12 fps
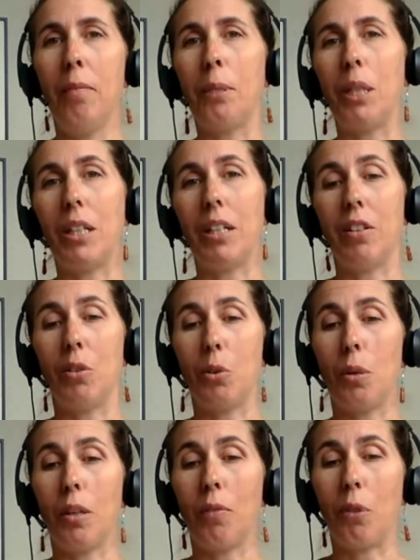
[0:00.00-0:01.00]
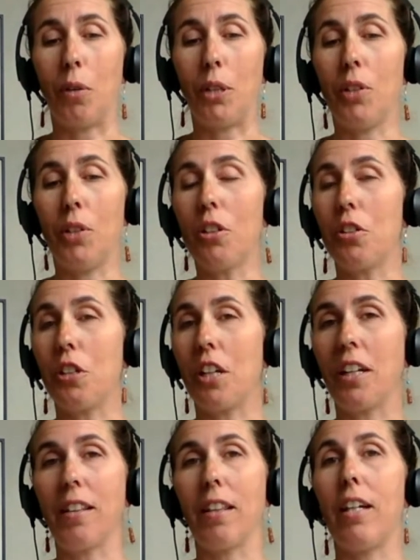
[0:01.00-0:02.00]
But in the 24-hour urine, you're
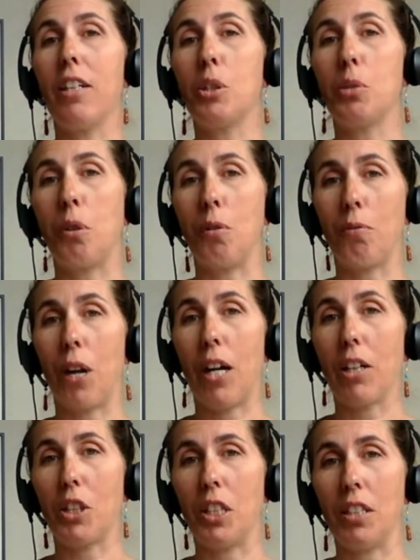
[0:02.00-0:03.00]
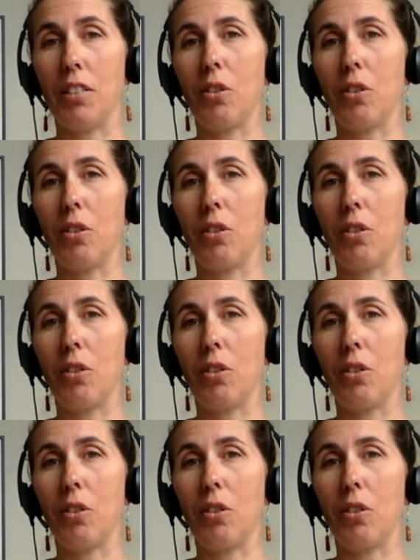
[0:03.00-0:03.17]
going to get the estrone fraction.